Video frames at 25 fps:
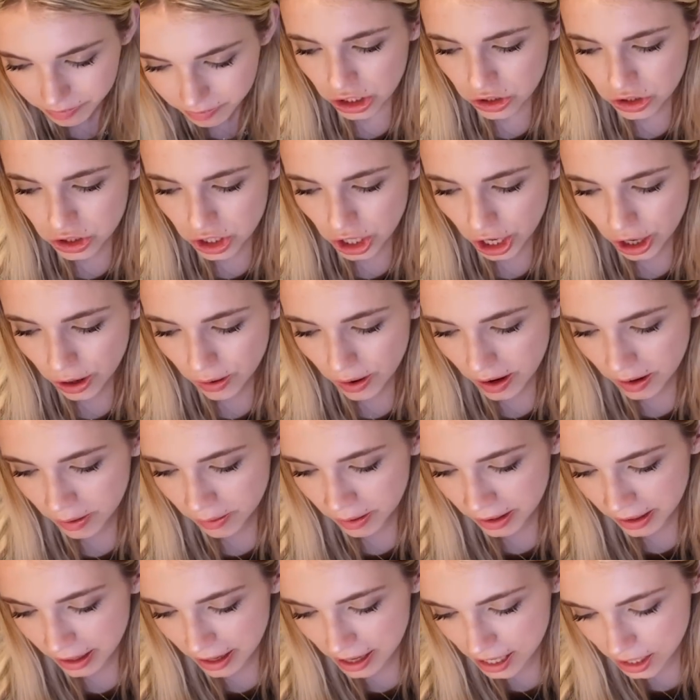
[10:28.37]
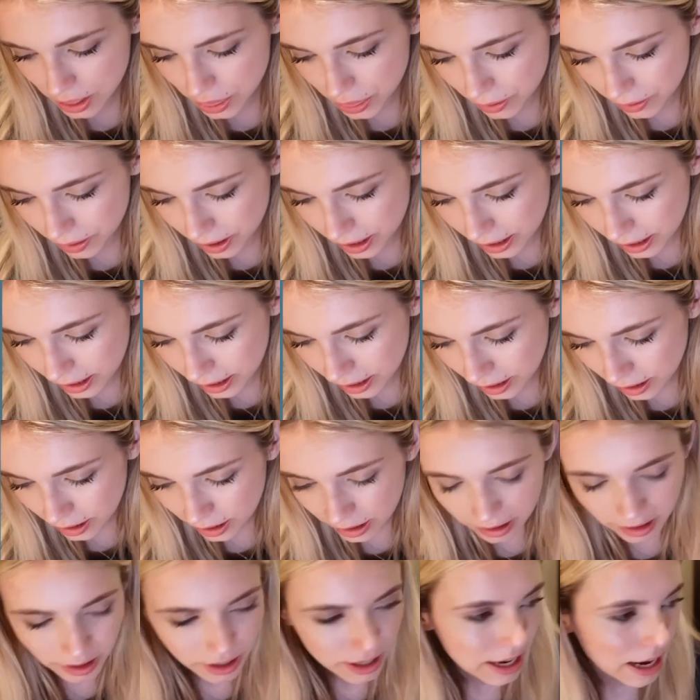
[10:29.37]
So I went a3.
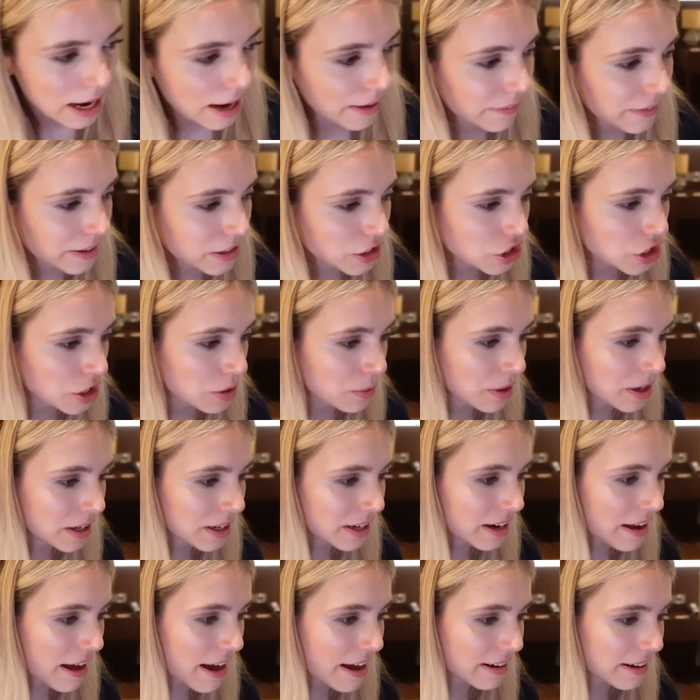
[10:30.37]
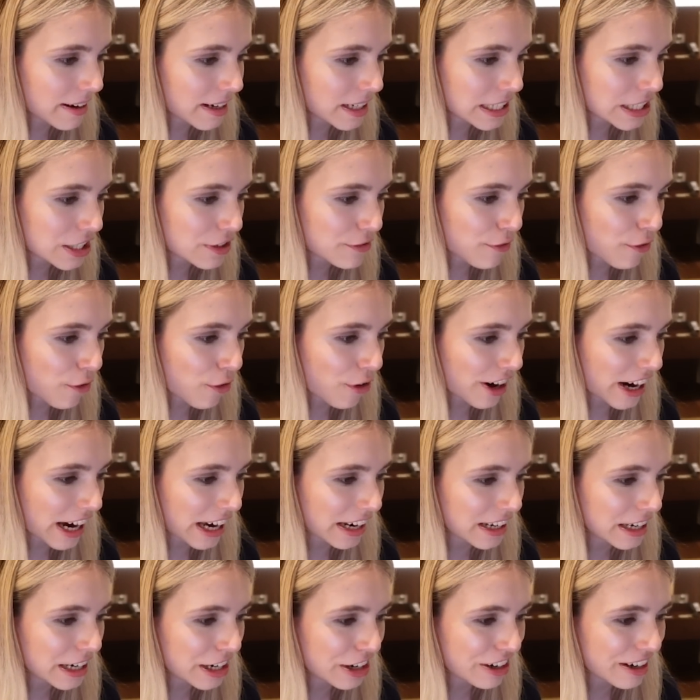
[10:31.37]
And then she went knight h4.
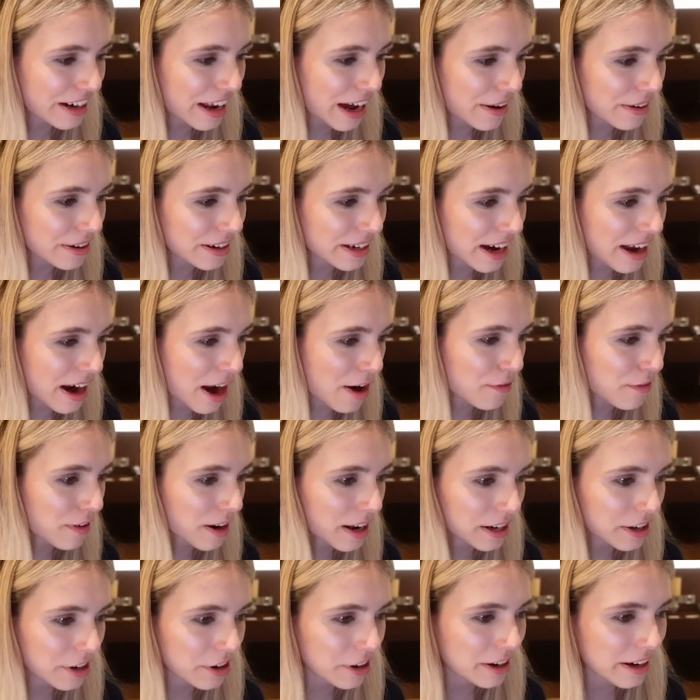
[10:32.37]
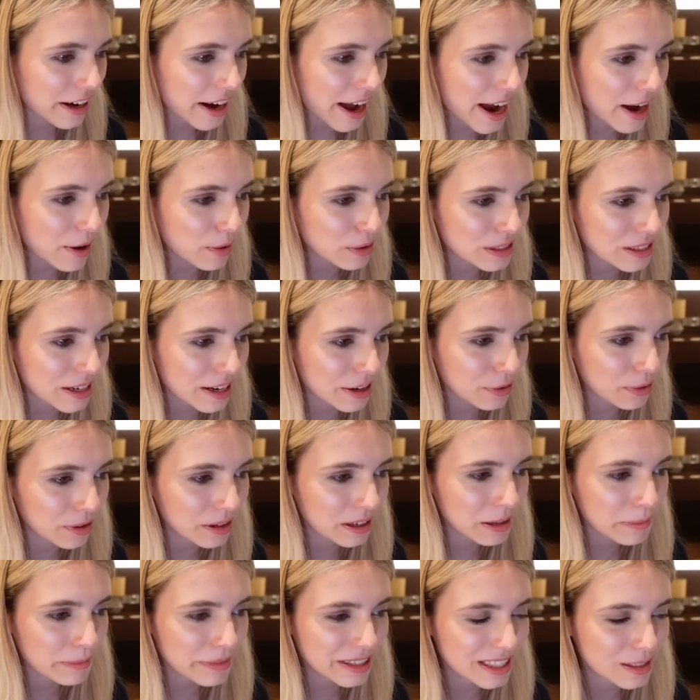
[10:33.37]
And here now, again, I feel like her knight was, like,
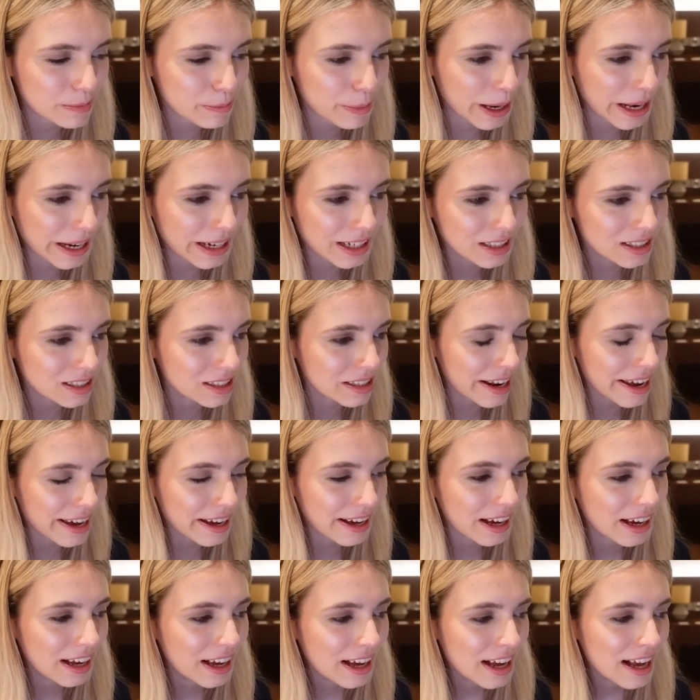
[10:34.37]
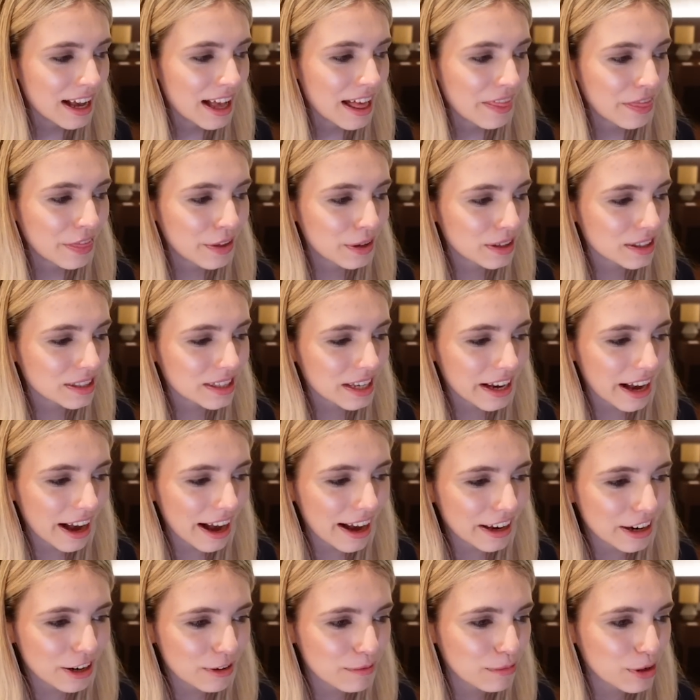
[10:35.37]
really misplaced. Like, this was the
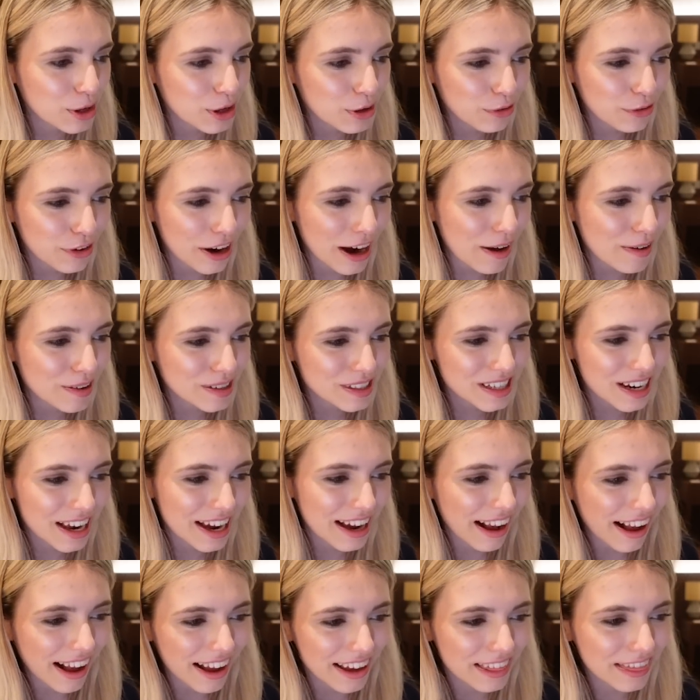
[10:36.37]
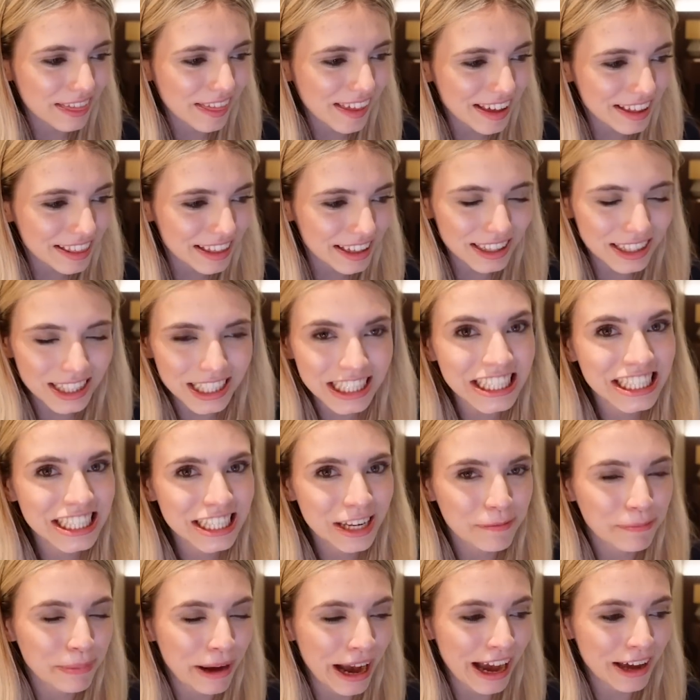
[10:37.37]
kind of move where I was like, I think that this is
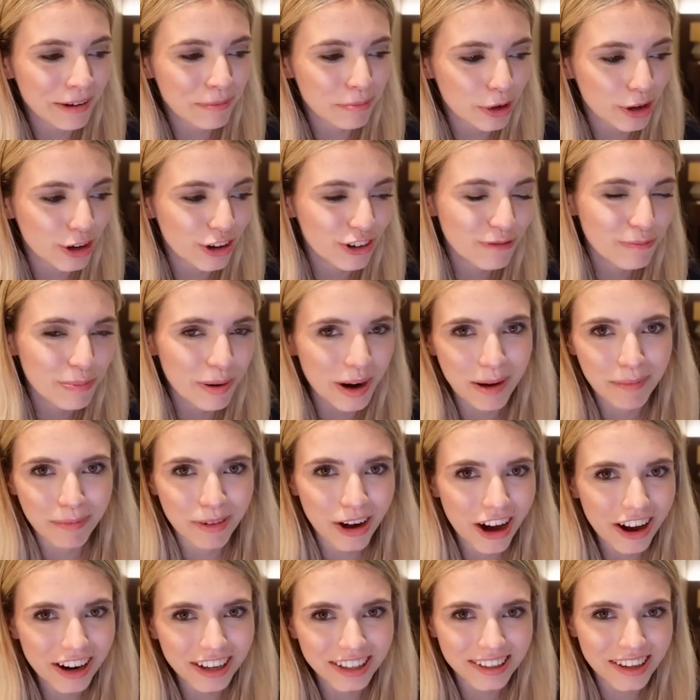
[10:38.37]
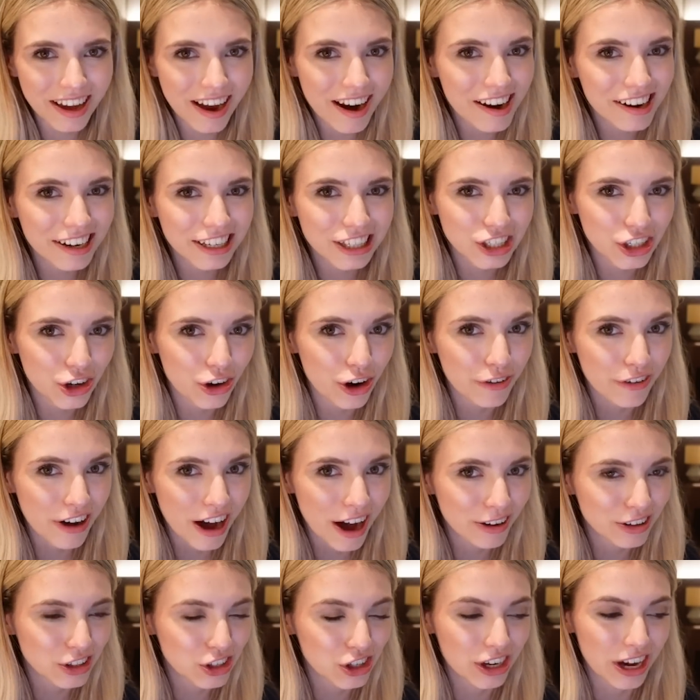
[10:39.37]
a bad move, but I'm not entirely sure of
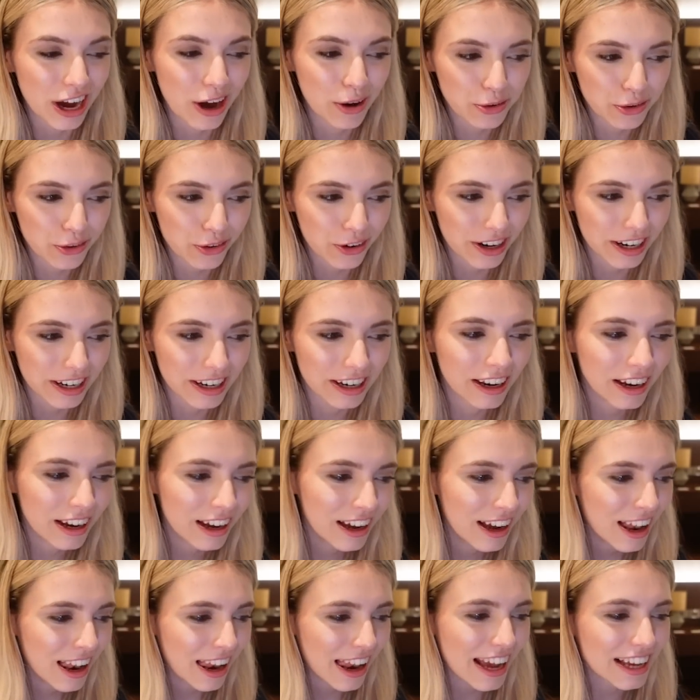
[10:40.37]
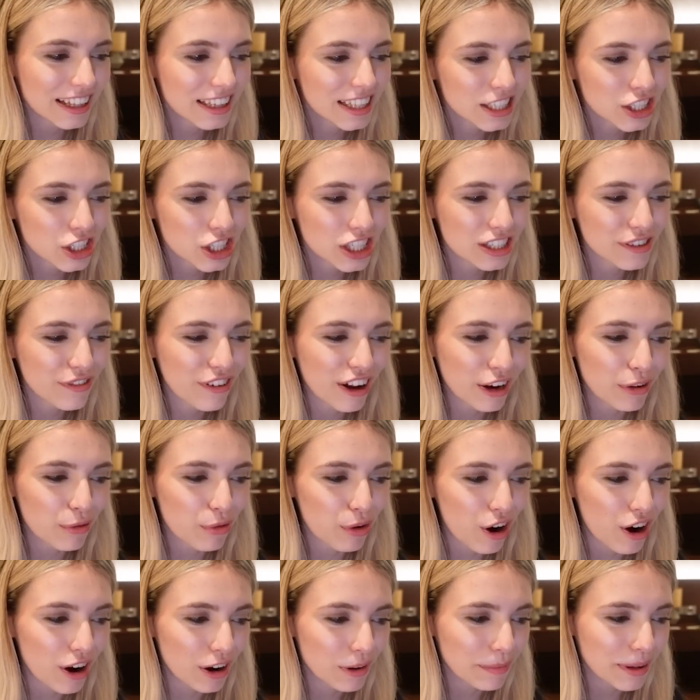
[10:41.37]
how to counter it. Like, this just felt
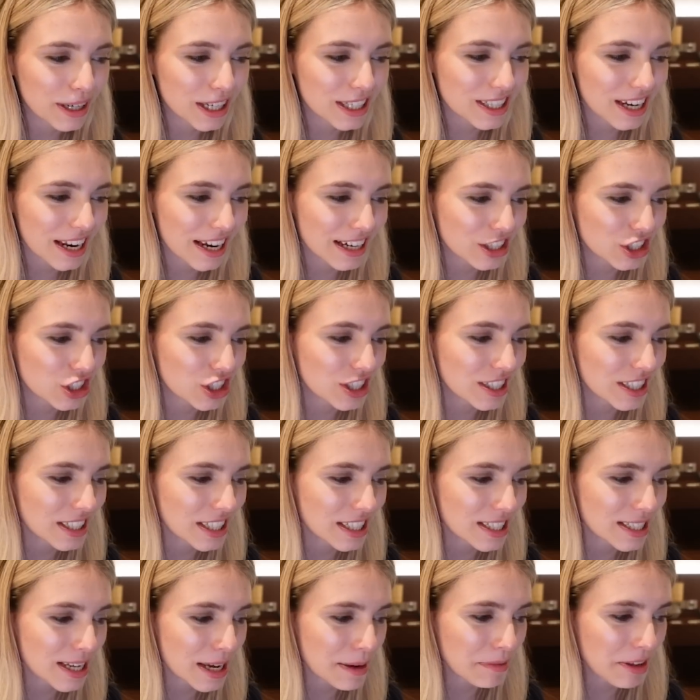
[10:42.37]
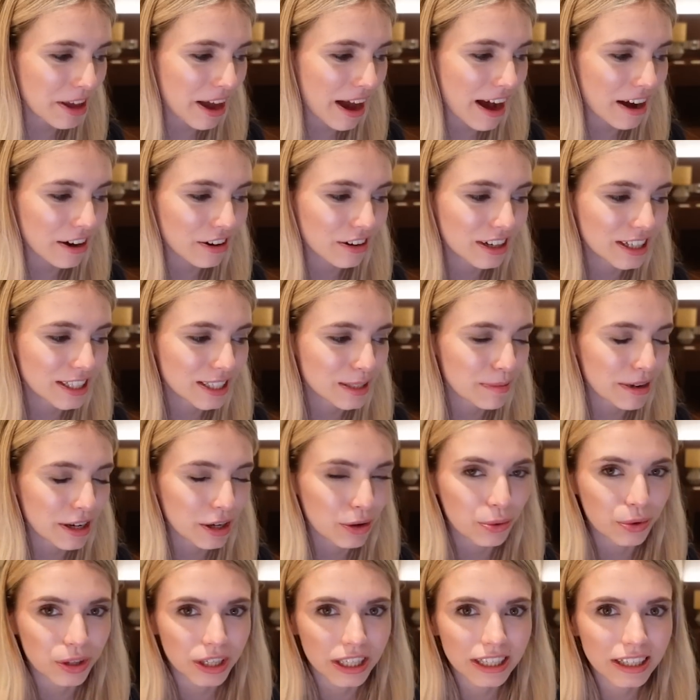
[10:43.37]
wrong because, like, she's in the same diagonal as my
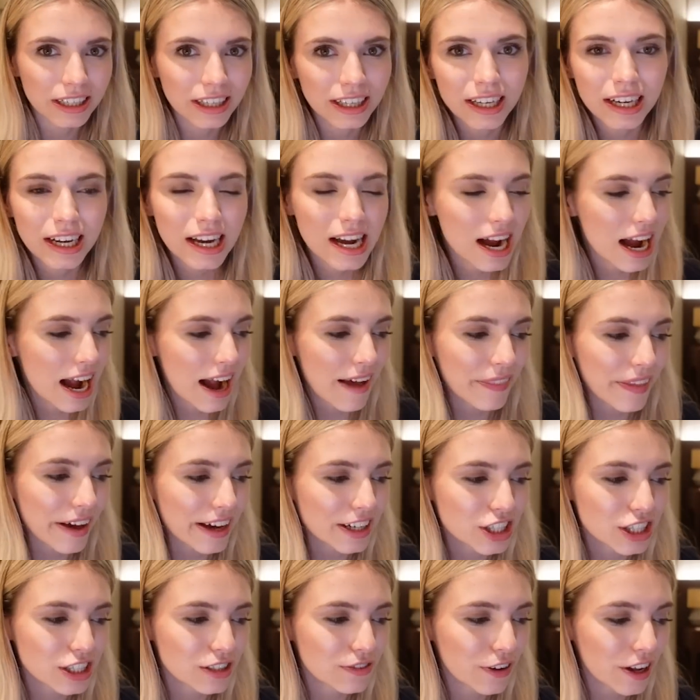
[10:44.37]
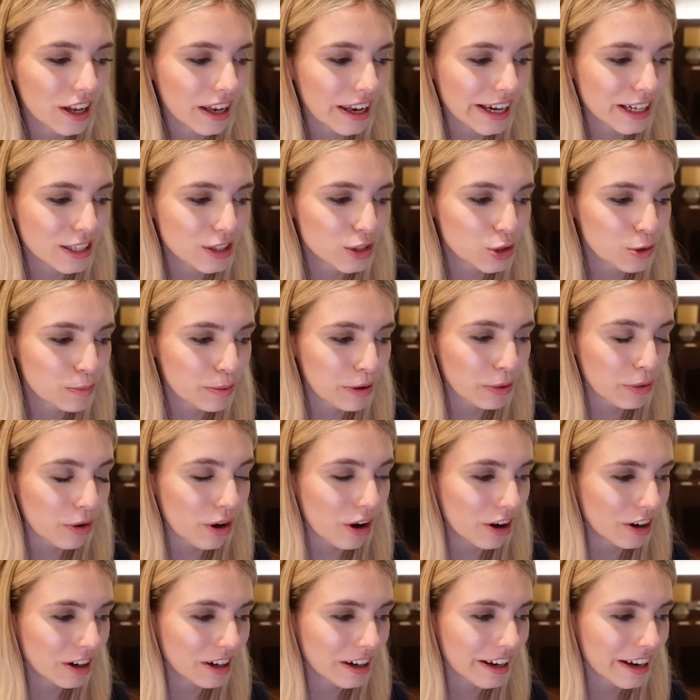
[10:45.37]
queen. And that just felt, like, super
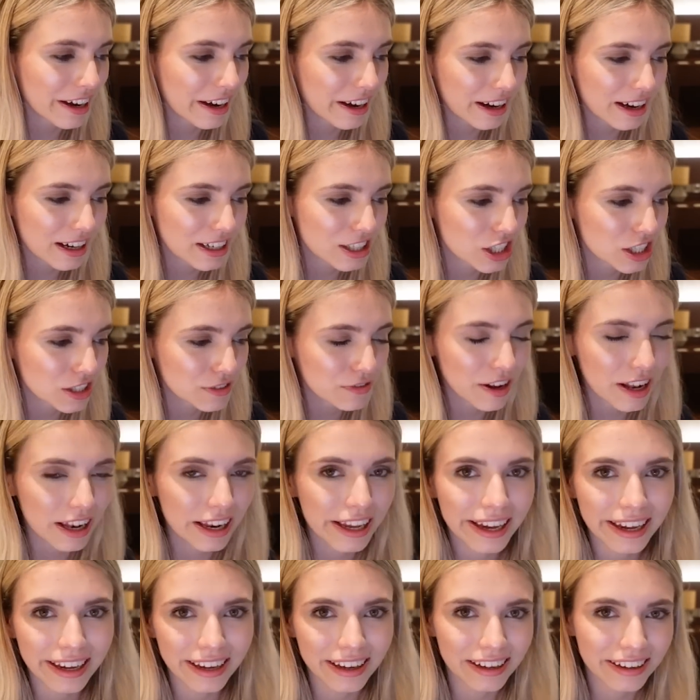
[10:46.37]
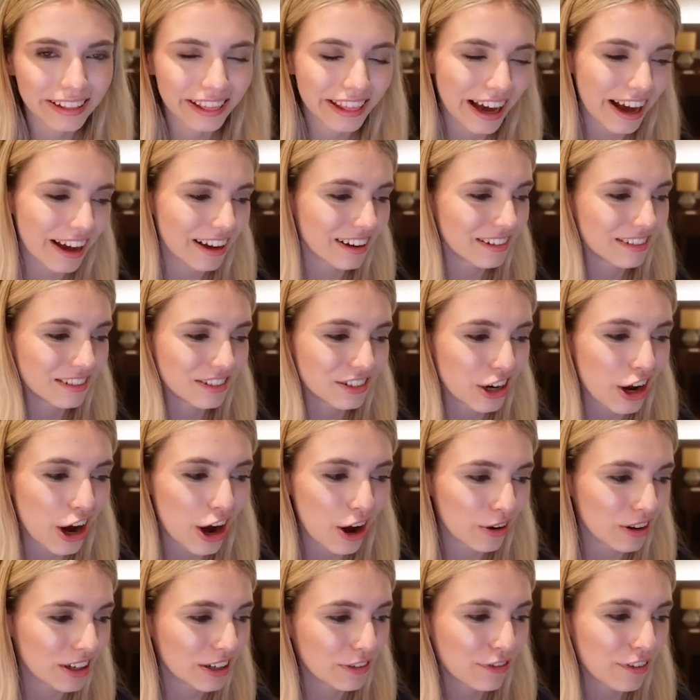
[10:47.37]
wrong. Like, it just felt like that,
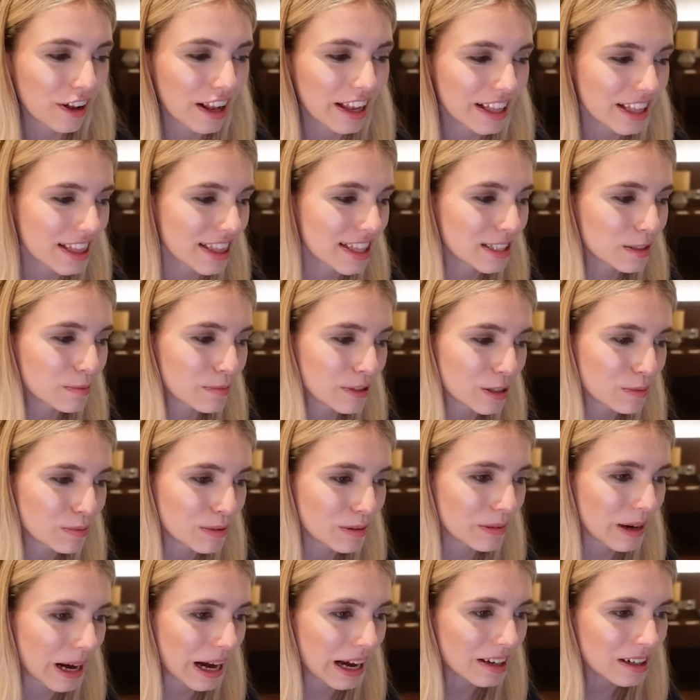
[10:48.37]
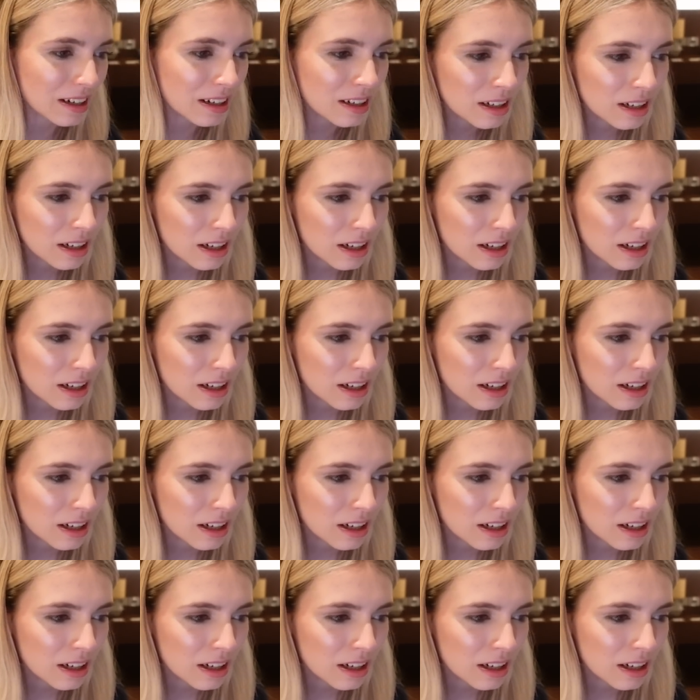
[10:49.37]
no, it felt like this must be bad.